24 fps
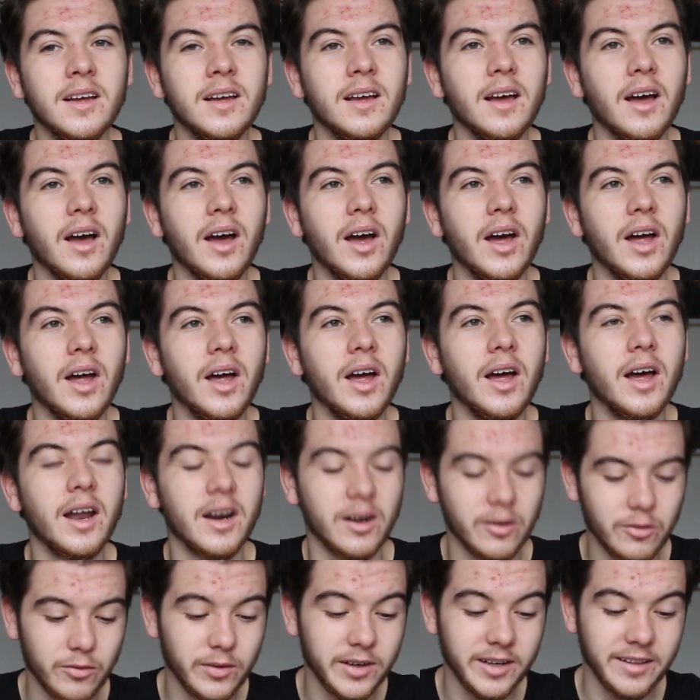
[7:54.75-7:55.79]
and I
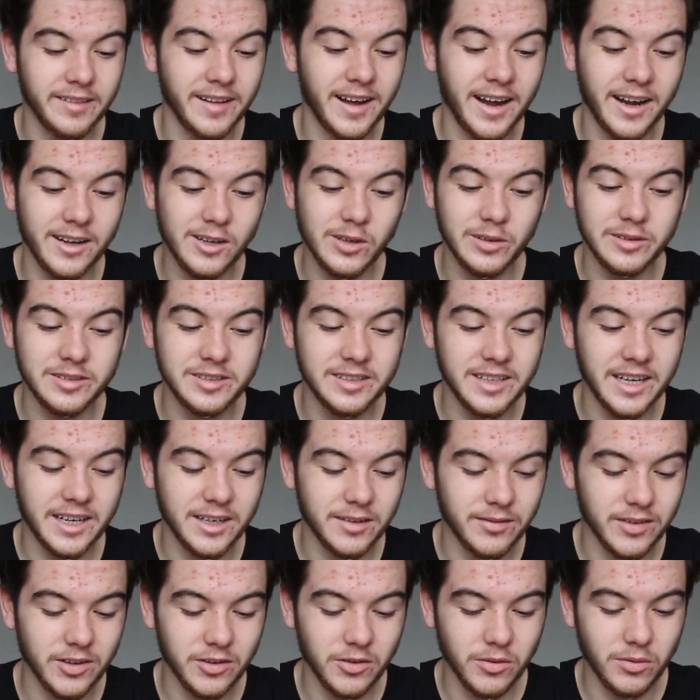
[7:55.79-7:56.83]
was reading that, I got to the end
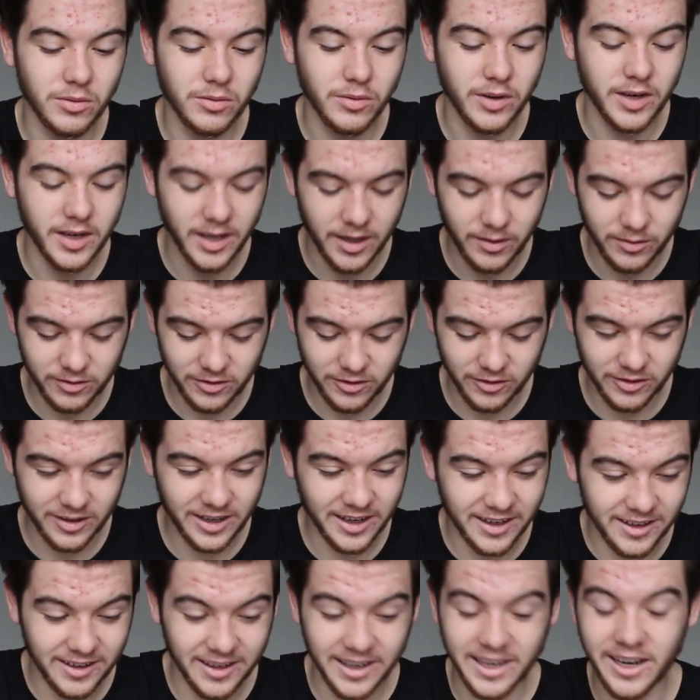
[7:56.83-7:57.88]
of issue 3 and I was just
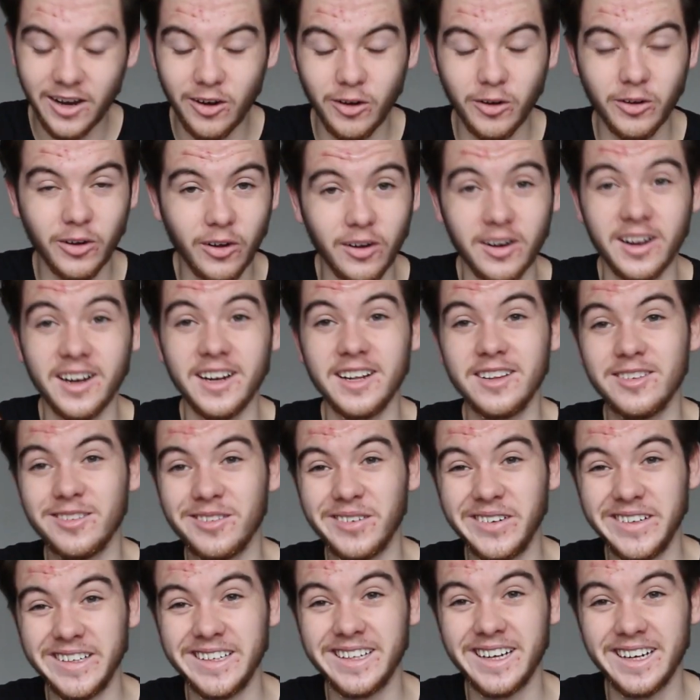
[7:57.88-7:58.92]
kind of like, oh god, I need to
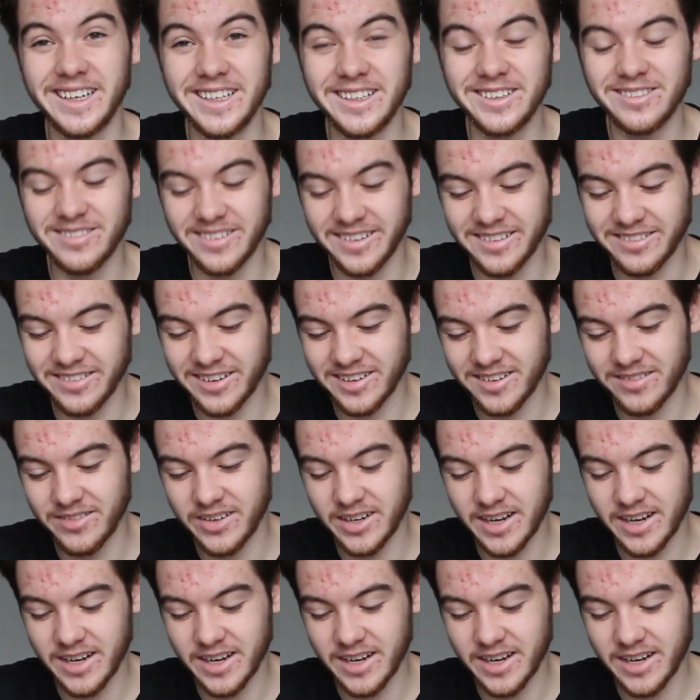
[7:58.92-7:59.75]
read the rest of it